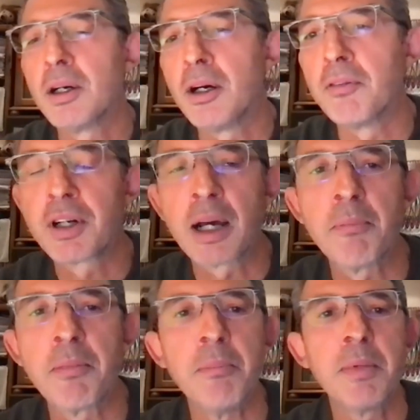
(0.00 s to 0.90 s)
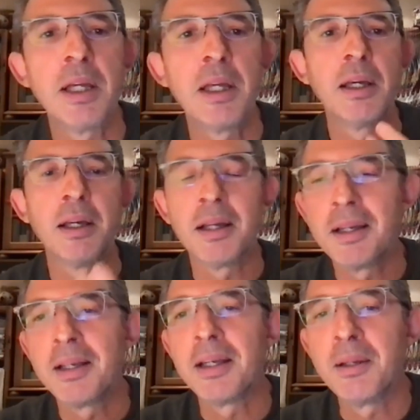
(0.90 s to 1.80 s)
overcome them.
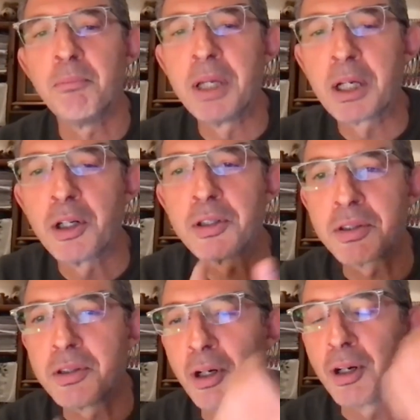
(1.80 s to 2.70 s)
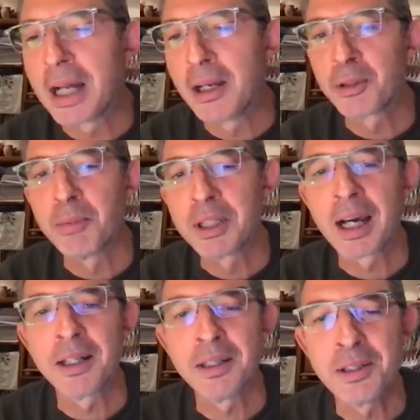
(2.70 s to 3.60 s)
Because your allotment
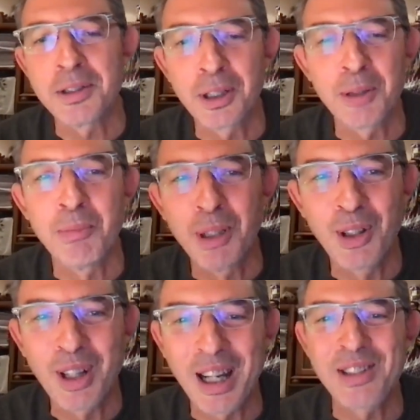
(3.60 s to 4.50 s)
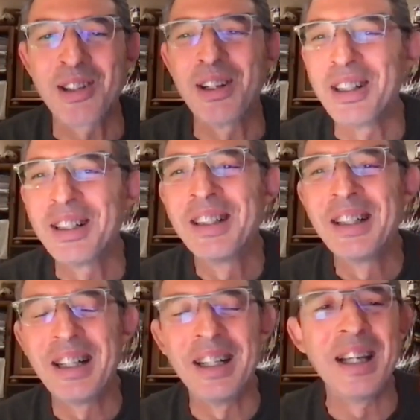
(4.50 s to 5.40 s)
garden is not a monoculture,
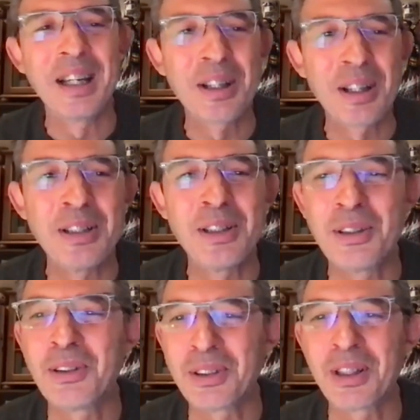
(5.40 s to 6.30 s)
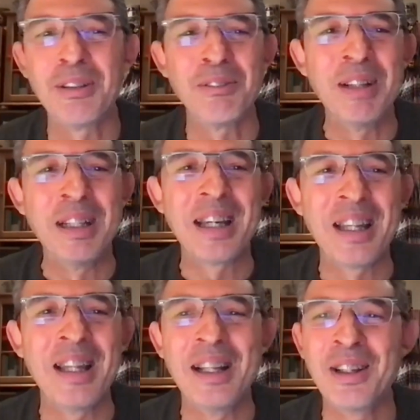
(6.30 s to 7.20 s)
and I encourage you to sort of
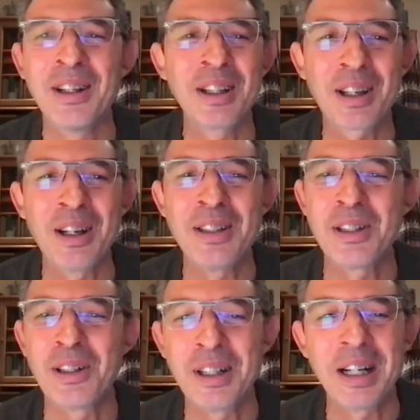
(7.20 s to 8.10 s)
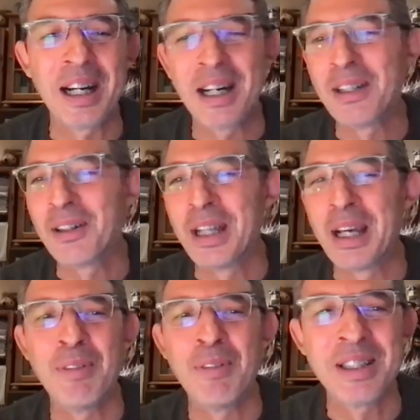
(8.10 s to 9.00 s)
maintain that. Don't encourage your
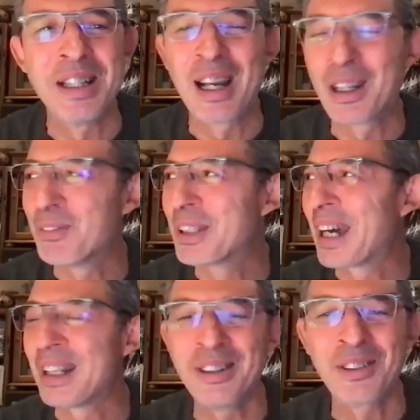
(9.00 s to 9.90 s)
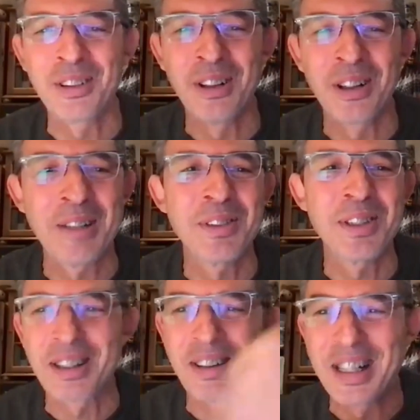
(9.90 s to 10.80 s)
neighbors in the allotment garden to grow
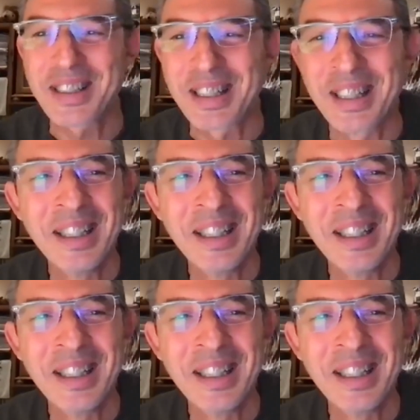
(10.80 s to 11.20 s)
crimson crush.